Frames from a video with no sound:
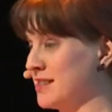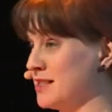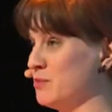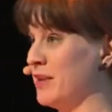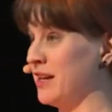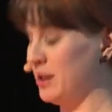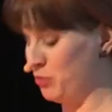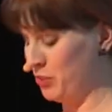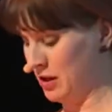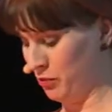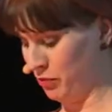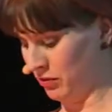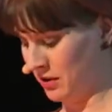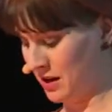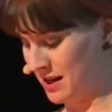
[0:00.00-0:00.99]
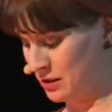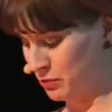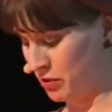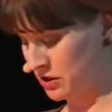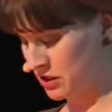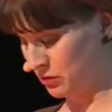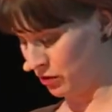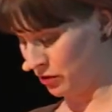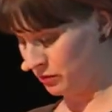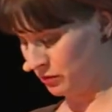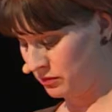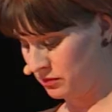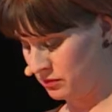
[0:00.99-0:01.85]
as many people as possible.